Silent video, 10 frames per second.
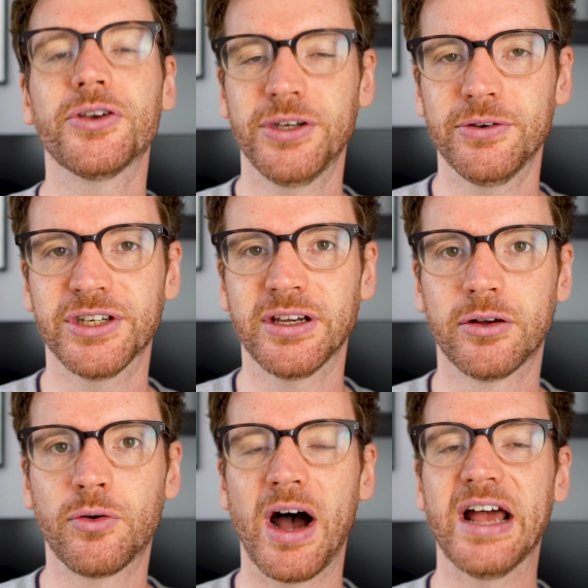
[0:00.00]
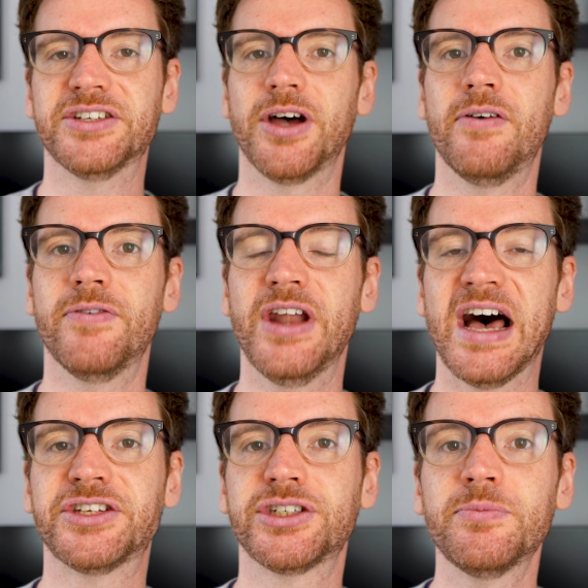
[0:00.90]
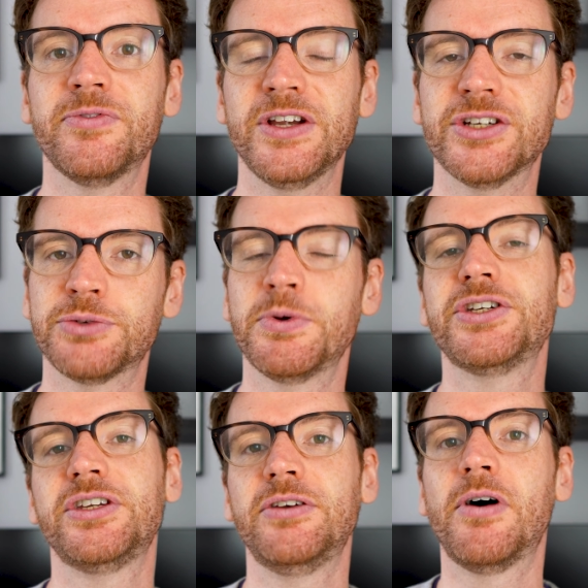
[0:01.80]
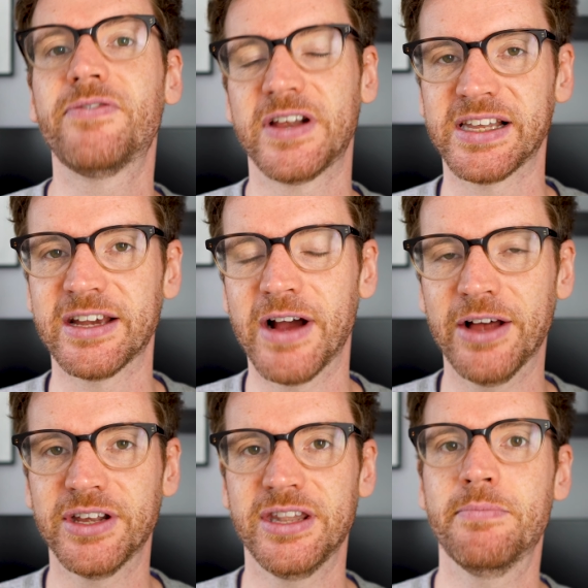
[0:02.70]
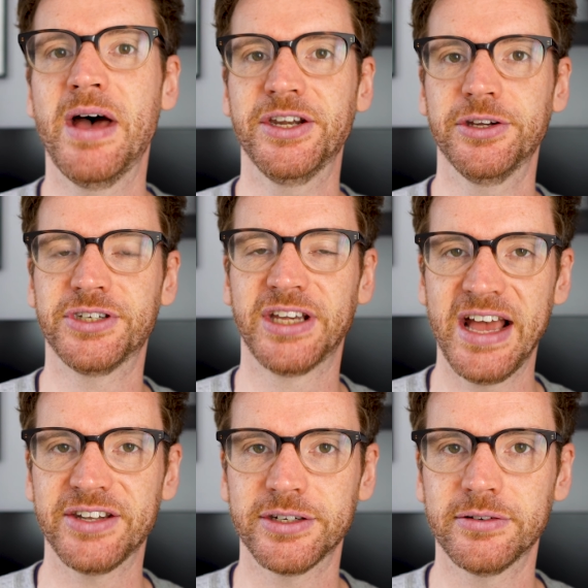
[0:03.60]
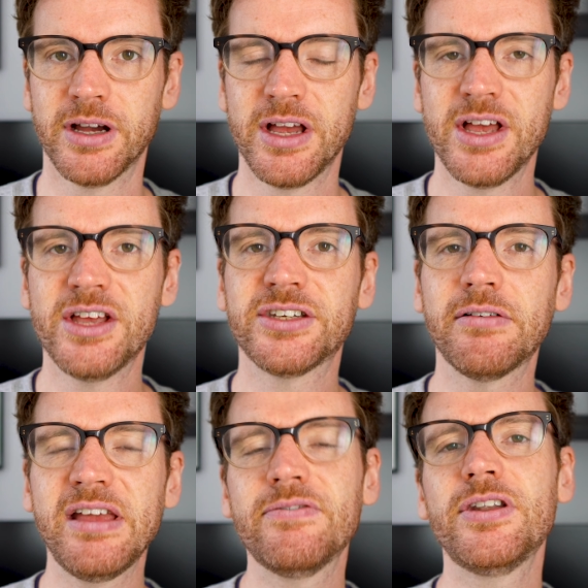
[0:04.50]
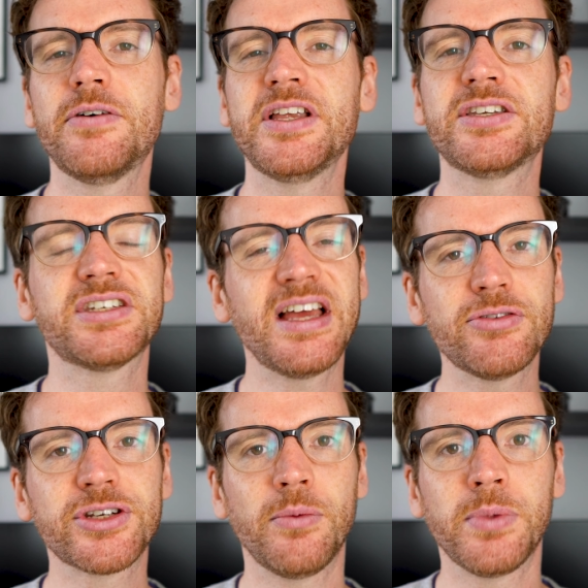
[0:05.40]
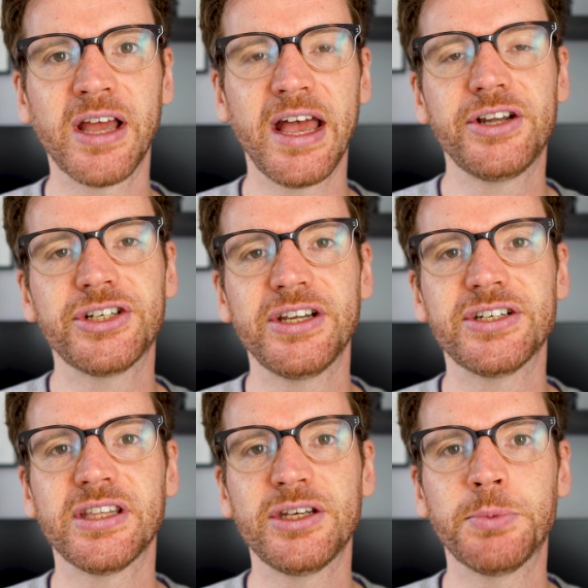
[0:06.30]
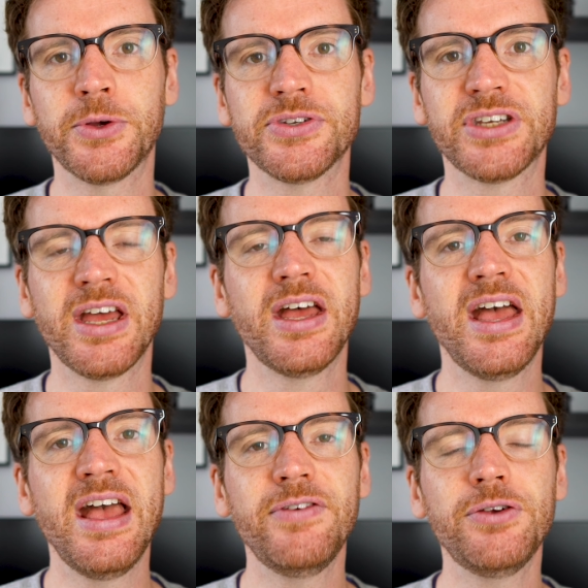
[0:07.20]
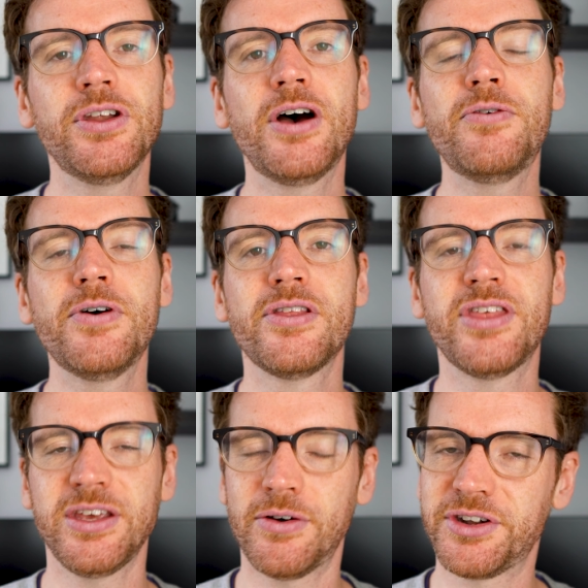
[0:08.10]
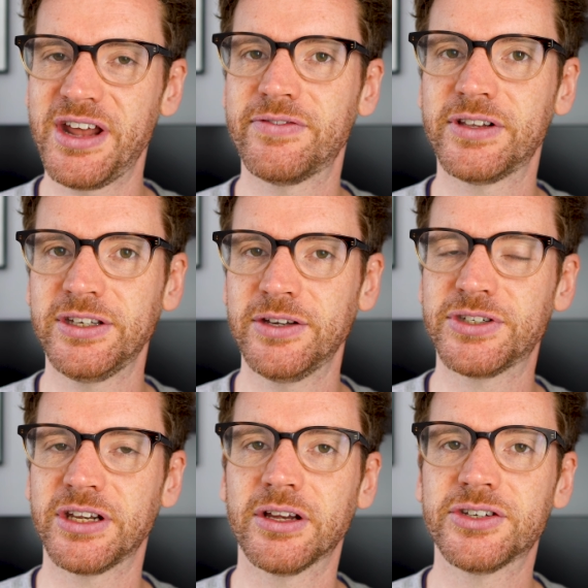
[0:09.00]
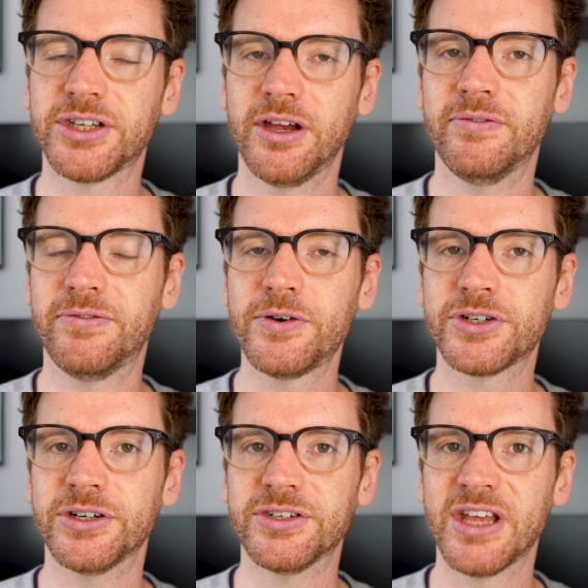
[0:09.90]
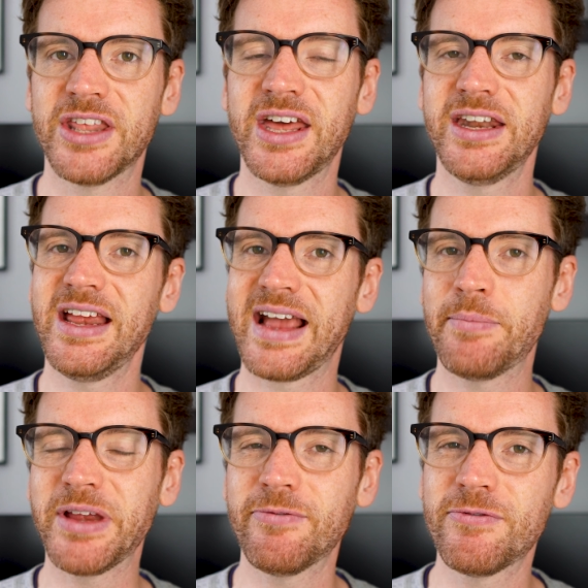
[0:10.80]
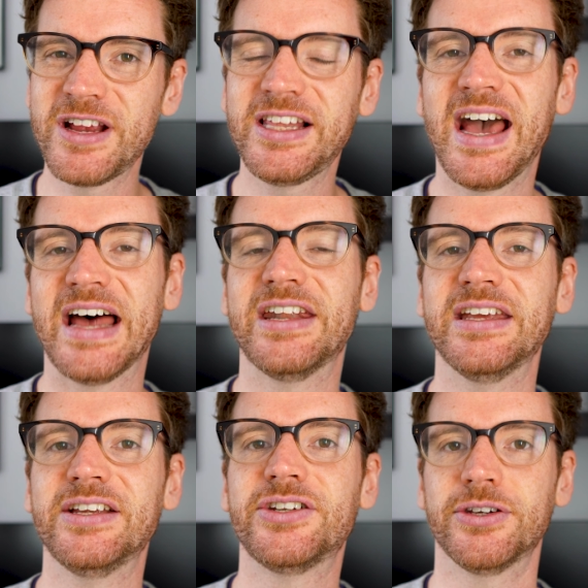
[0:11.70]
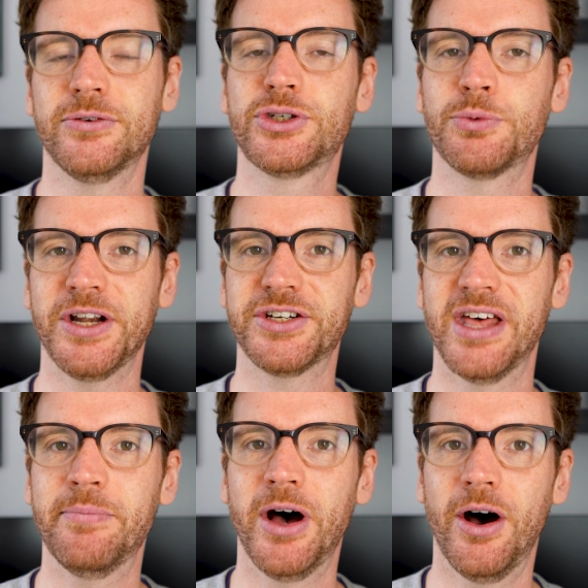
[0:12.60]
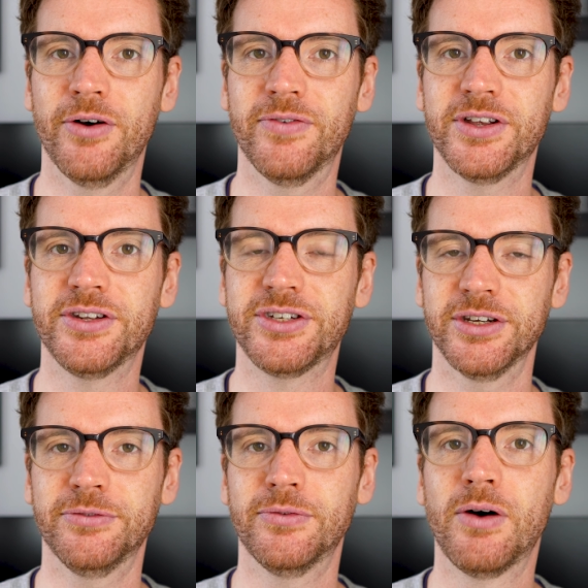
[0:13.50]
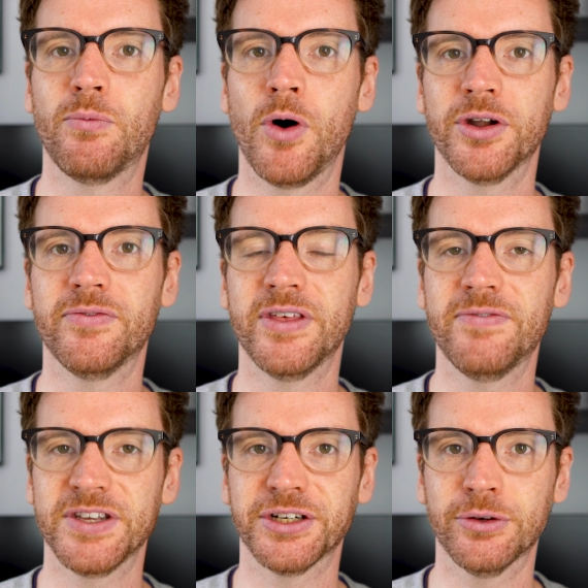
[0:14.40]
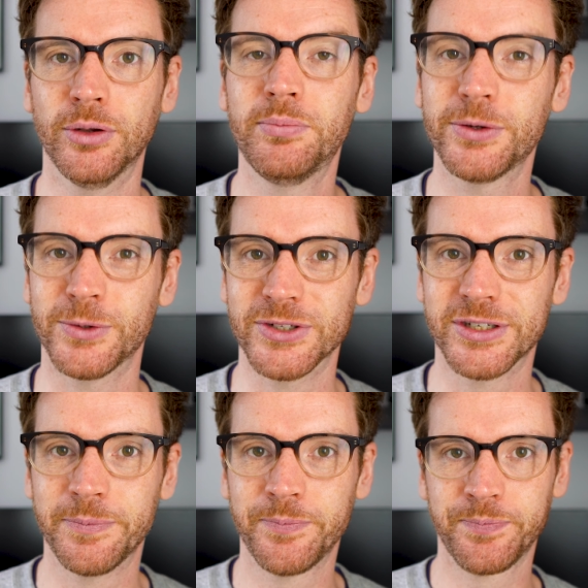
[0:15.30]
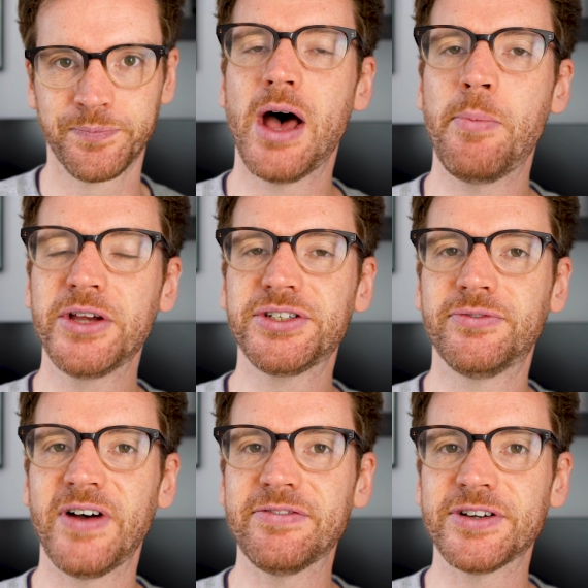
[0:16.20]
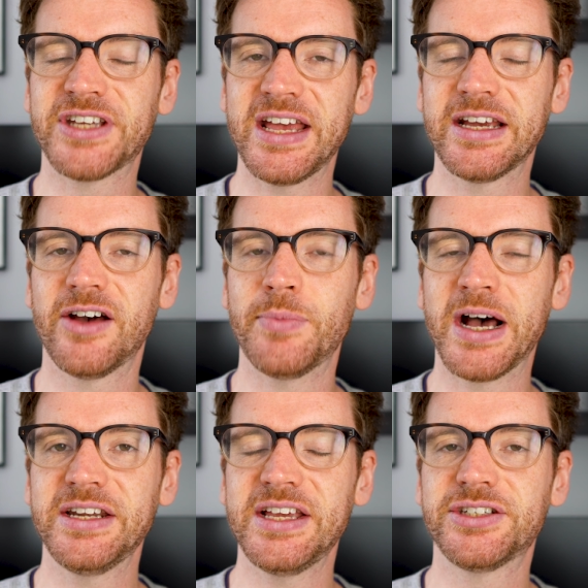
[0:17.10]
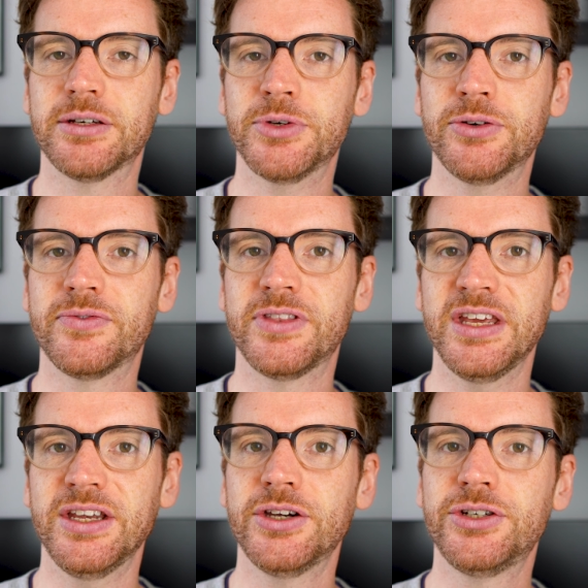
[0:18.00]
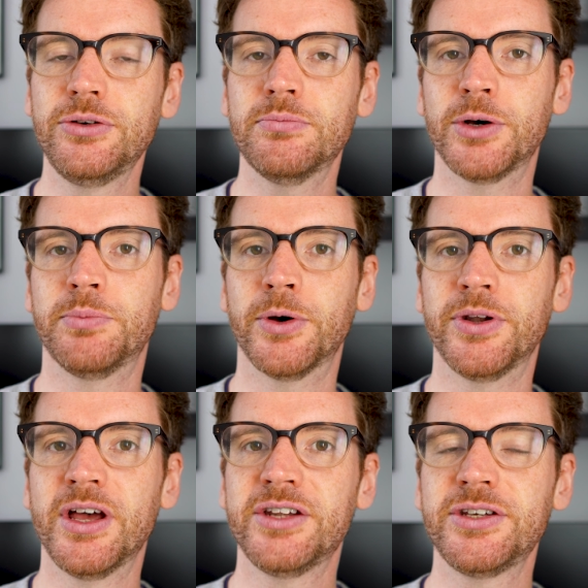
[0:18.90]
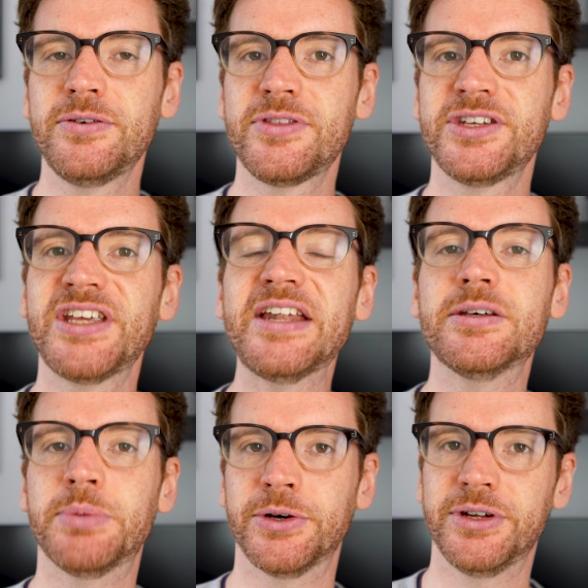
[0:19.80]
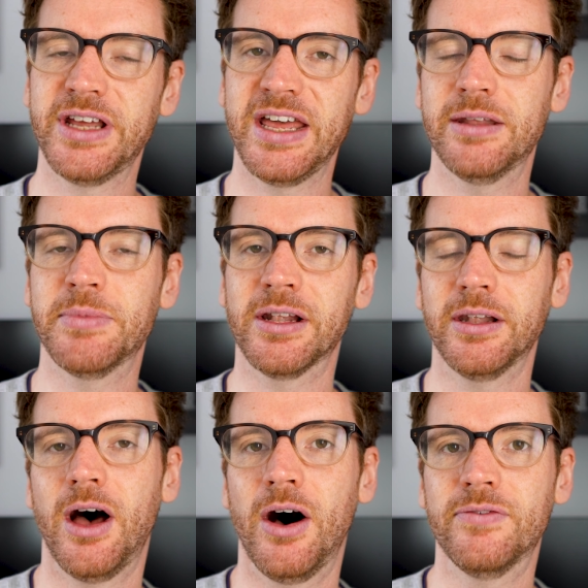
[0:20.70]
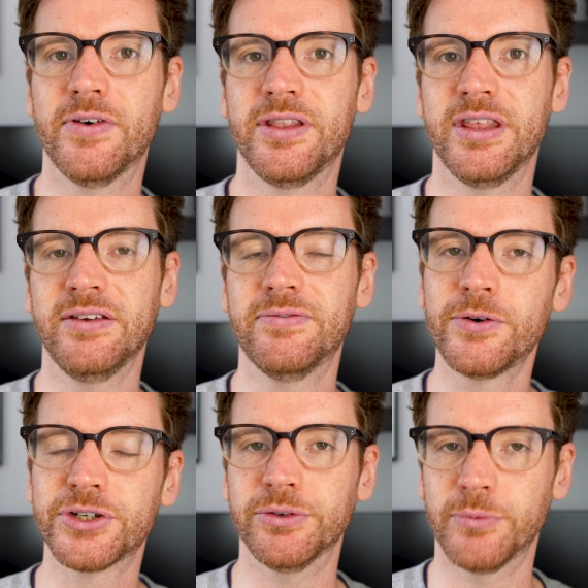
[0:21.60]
using quite as often as some features which you are fiddling around in the menu to get to. So even though it sounds complicated changing these buttons, if you know that you are definitely using certain functions, then it can be really handy to switch them over to one of the physical buttons. A personal favourite setting of mine is to move the shoot mode button to the centre button in the middle of the function